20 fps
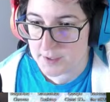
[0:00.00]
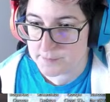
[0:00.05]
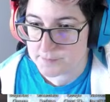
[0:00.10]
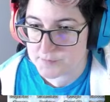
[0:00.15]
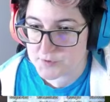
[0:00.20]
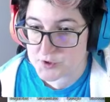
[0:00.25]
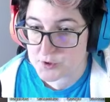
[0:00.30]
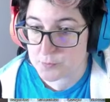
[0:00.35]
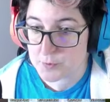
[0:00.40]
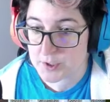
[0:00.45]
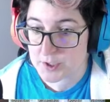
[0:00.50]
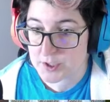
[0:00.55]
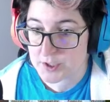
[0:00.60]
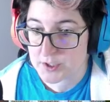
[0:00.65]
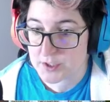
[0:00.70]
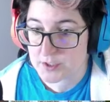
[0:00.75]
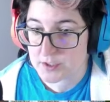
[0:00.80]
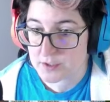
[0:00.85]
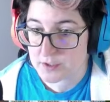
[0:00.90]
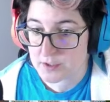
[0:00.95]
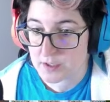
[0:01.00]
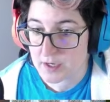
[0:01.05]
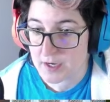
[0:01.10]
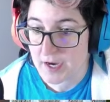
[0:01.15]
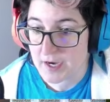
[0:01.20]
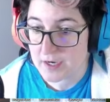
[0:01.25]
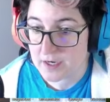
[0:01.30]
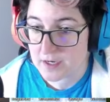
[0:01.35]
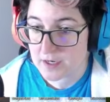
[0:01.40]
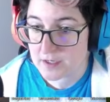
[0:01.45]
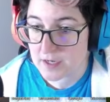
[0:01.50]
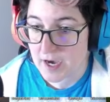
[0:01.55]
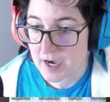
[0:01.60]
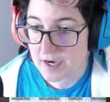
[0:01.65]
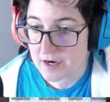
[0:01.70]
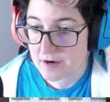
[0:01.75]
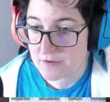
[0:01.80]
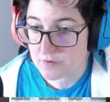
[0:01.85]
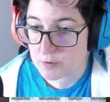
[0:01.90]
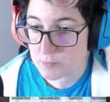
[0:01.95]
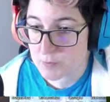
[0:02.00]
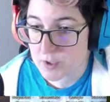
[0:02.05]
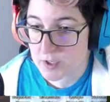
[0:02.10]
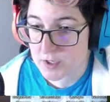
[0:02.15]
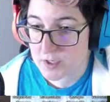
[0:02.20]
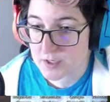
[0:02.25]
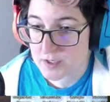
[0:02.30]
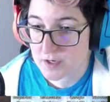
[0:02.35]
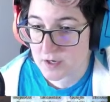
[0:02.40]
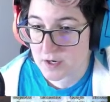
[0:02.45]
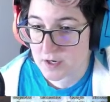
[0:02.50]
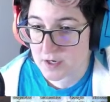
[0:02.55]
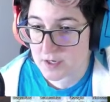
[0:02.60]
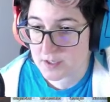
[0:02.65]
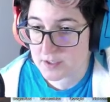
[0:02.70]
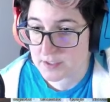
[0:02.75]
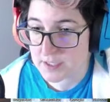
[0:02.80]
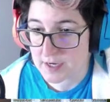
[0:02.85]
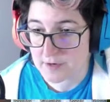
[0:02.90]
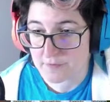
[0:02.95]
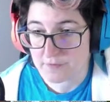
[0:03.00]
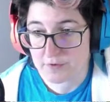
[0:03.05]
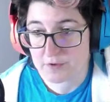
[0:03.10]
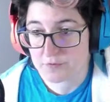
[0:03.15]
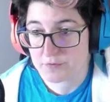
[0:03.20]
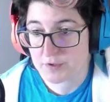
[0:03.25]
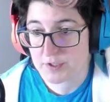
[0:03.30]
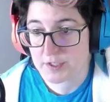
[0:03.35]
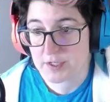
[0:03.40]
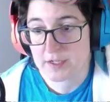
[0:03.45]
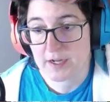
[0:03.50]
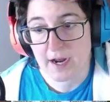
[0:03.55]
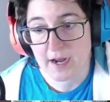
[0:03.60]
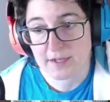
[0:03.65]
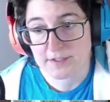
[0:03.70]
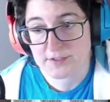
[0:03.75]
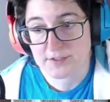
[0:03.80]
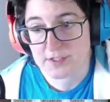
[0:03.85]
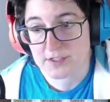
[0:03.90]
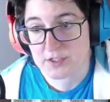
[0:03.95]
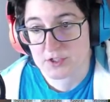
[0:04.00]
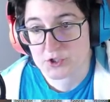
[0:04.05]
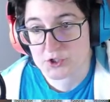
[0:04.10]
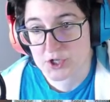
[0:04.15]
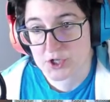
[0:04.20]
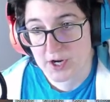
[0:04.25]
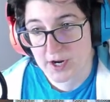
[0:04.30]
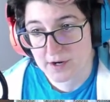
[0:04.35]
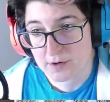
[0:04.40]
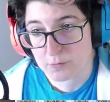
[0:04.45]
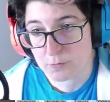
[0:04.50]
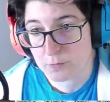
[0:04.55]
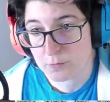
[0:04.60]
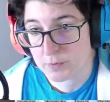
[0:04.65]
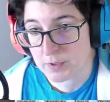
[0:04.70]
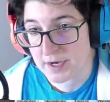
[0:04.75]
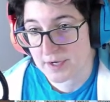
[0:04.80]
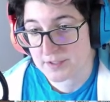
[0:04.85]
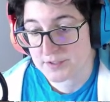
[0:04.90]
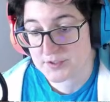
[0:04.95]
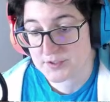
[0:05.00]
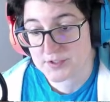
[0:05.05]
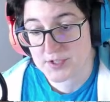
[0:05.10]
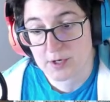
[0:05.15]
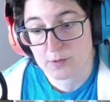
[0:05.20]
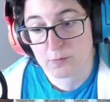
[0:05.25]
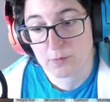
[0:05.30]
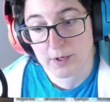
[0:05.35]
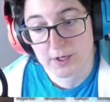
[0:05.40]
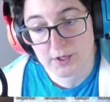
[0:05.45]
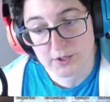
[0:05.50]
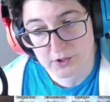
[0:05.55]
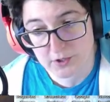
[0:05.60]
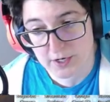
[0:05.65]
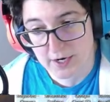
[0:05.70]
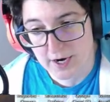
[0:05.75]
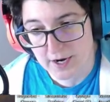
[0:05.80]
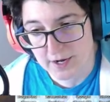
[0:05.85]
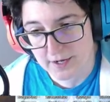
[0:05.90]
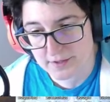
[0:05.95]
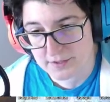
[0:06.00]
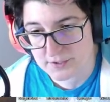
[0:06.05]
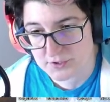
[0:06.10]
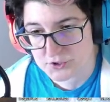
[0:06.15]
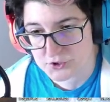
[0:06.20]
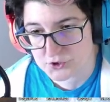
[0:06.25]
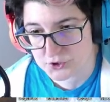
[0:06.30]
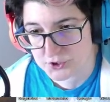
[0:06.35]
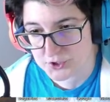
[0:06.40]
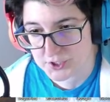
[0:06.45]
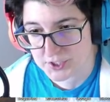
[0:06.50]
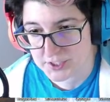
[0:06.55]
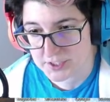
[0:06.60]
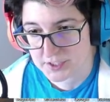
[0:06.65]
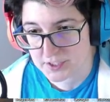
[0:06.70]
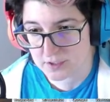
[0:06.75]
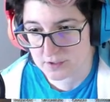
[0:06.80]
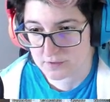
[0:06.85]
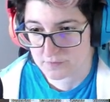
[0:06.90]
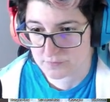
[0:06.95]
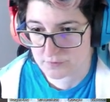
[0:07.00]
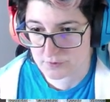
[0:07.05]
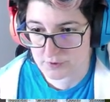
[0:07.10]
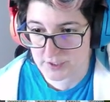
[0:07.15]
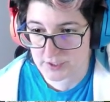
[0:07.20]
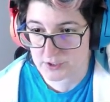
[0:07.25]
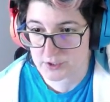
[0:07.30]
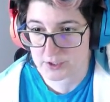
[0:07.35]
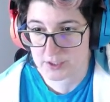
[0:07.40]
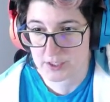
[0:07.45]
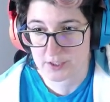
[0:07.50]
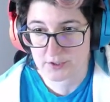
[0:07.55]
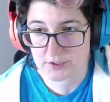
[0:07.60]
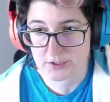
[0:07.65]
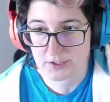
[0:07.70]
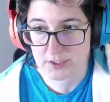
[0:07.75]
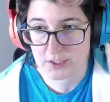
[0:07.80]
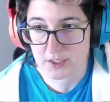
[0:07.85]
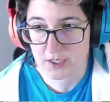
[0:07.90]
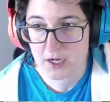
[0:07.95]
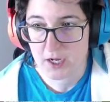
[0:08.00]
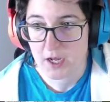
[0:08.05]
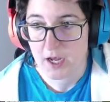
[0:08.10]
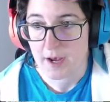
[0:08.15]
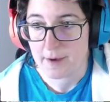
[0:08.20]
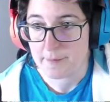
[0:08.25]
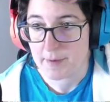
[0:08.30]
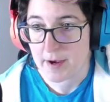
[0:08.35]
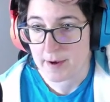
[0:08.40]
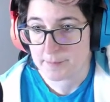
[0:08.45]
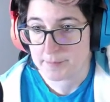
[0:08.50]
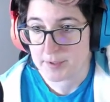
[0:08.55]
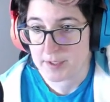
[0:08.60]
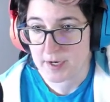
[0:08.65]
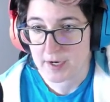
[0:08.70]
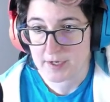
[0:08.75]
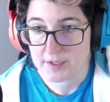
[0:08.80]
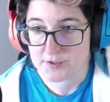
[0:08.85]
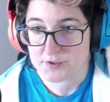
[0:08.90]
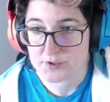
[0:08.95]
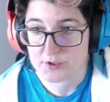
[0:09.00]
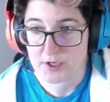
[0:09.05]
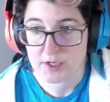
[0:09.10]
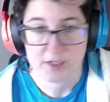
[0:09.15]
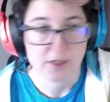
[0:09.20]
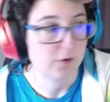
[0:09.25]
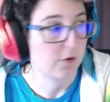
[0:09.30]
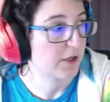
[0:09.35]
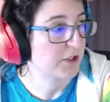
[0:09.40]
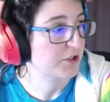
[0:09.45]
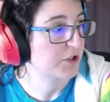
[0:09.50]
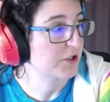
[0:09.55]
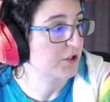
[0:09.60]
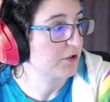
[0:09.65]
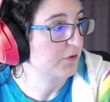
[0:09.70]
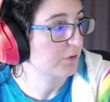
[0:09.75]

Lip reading: So we're gonna, hey everyone, yeah, feel free to ask in the chat and say where you're at in this journey of creating your character. I'm happy to answer any questions.